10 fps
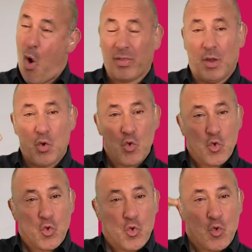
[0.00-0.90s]
Most
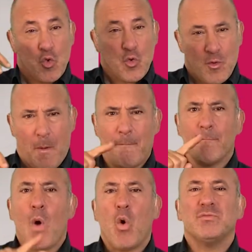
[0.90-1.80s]
extractor fans
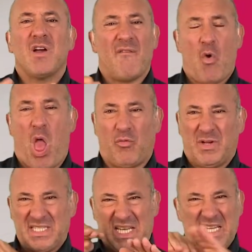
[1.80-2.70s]
have built-in
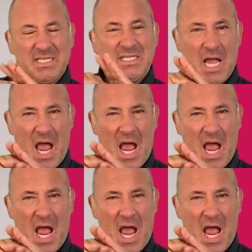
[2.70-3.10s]
sensors.